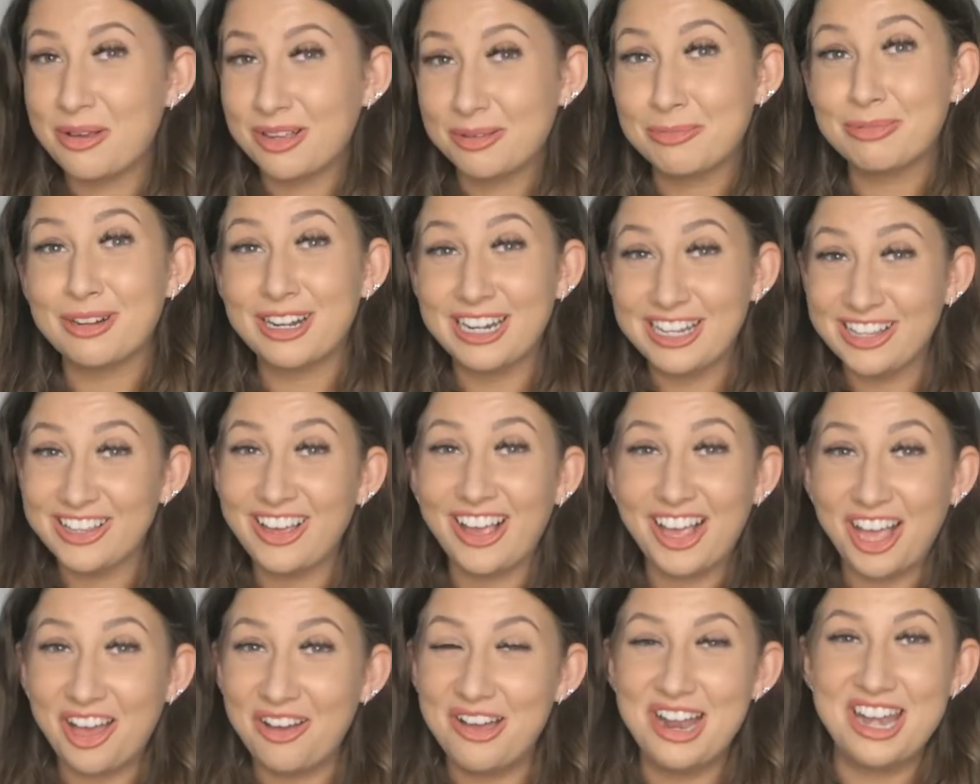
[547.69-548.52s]
pretty
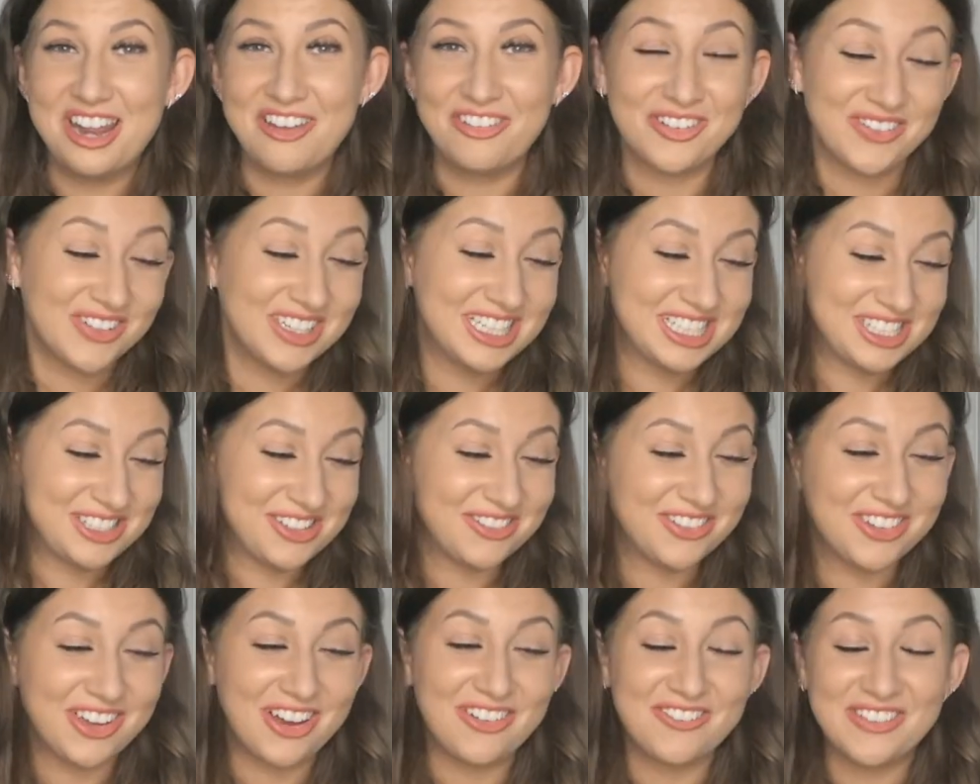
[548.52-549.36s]
good going if I'm honest
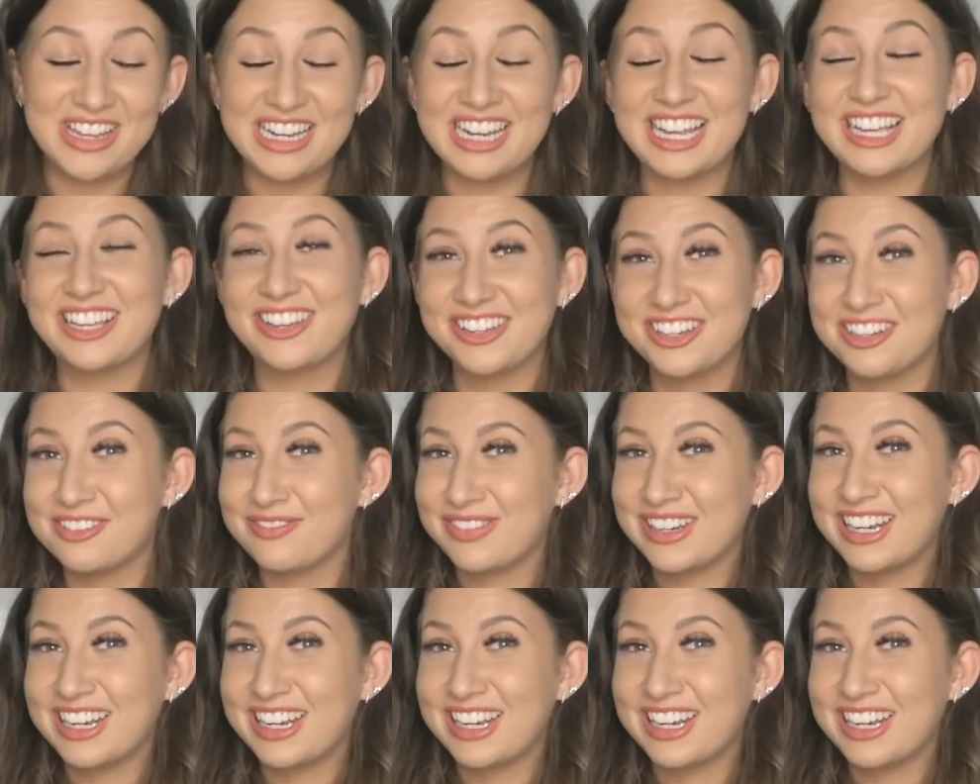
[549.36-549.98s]
with you I mean it could have